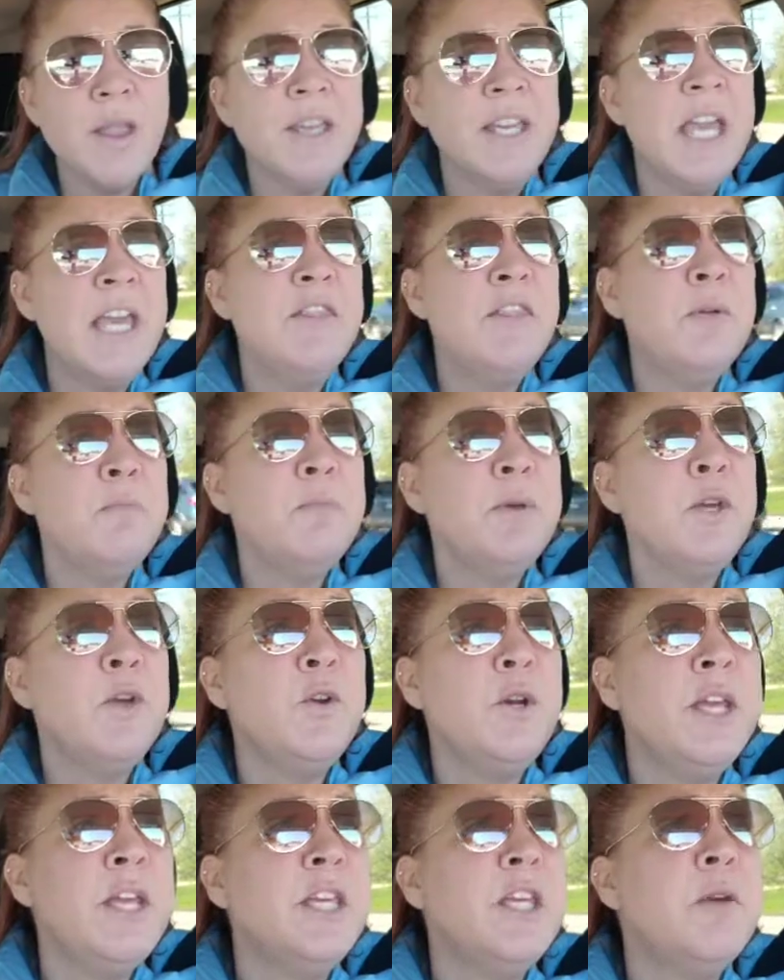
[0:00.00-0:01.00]
Can the
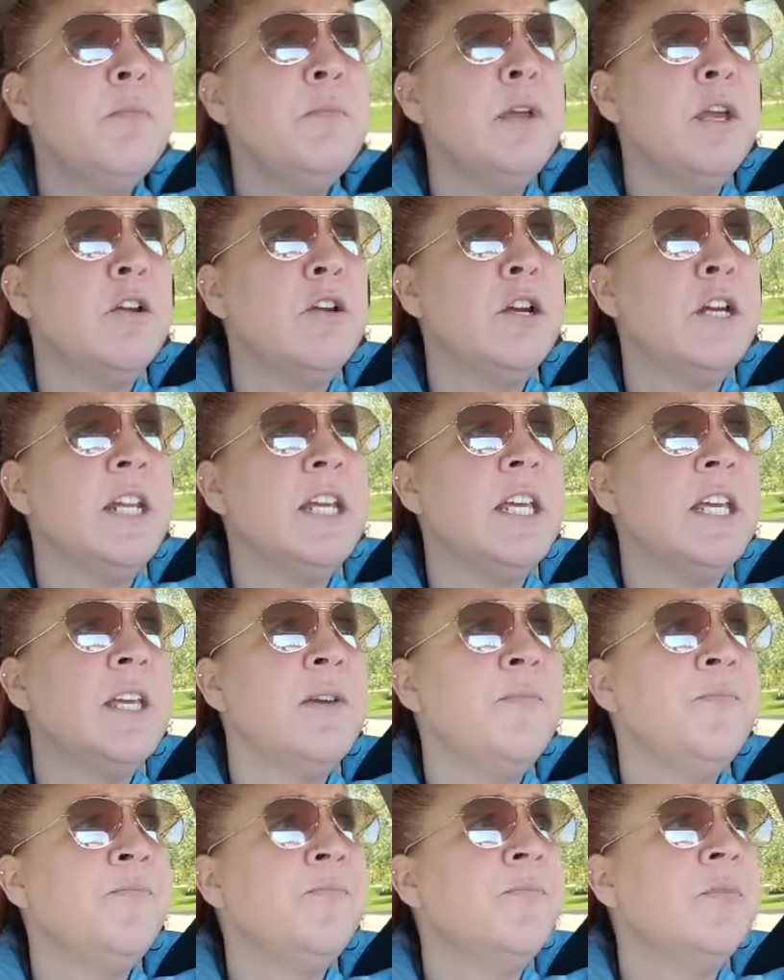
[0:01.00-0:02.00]
beauty community
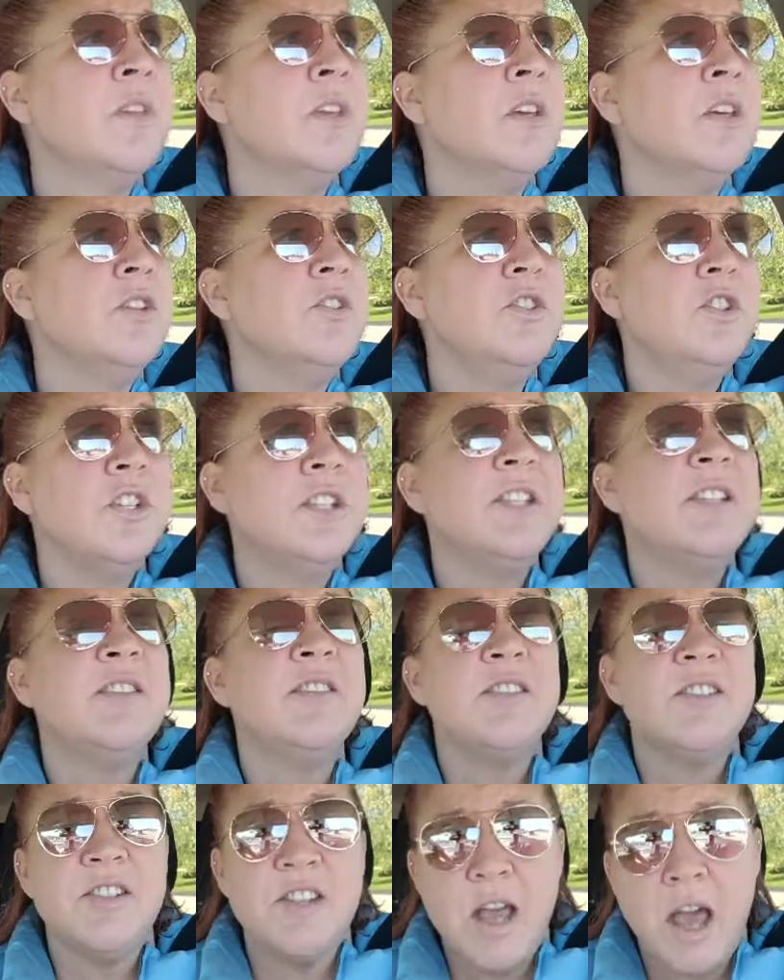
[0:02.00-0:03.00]

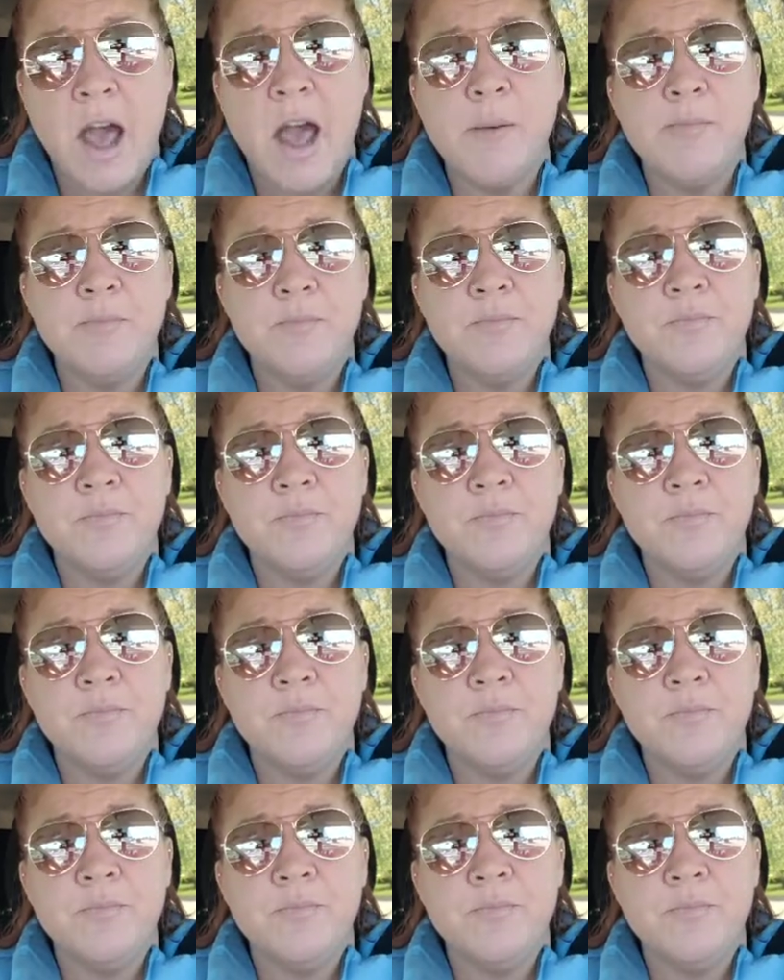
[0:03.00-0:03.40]
just stop?